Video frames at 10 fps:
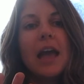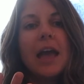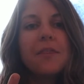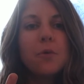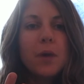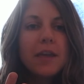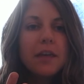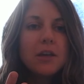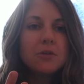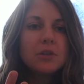And the way
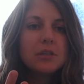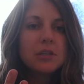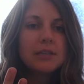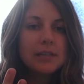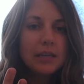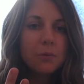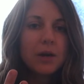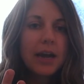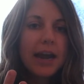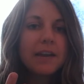that you see
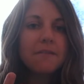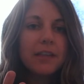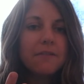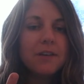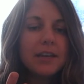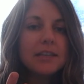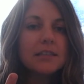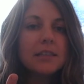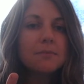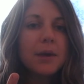what kind of leaf it
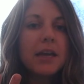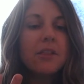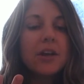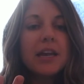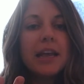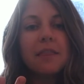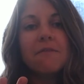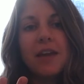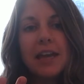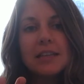is by looking at the
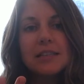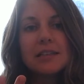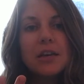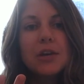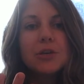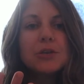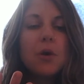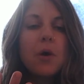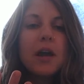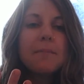veins.
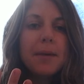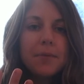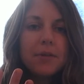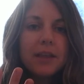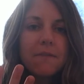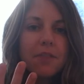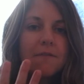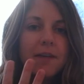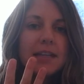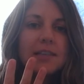So on a maple leaf, the
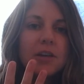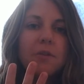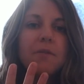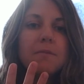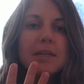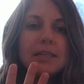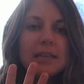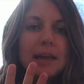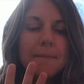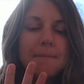veins start from the
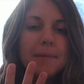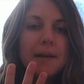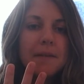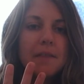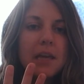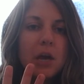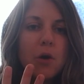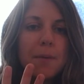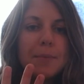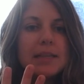stem and then they go
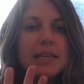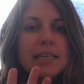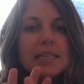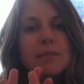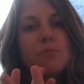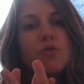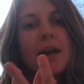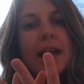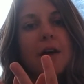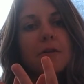up and they
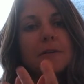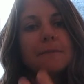spread out.